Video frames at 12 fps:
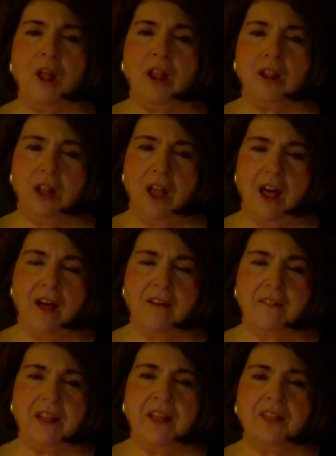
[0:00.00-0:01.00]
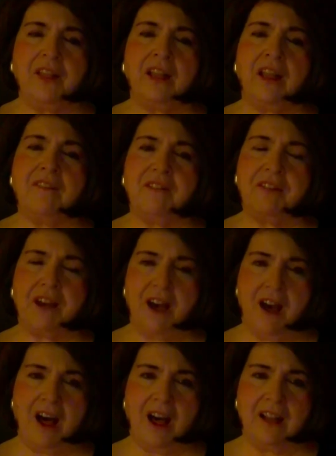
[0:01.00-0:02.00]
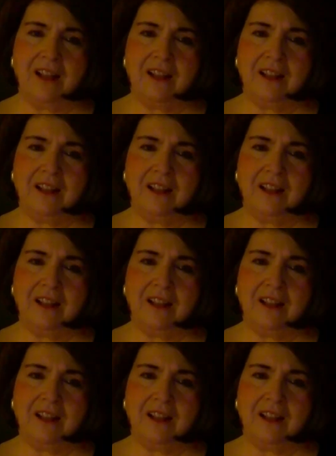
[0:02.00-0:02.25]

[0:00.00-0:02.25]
love, the love of God.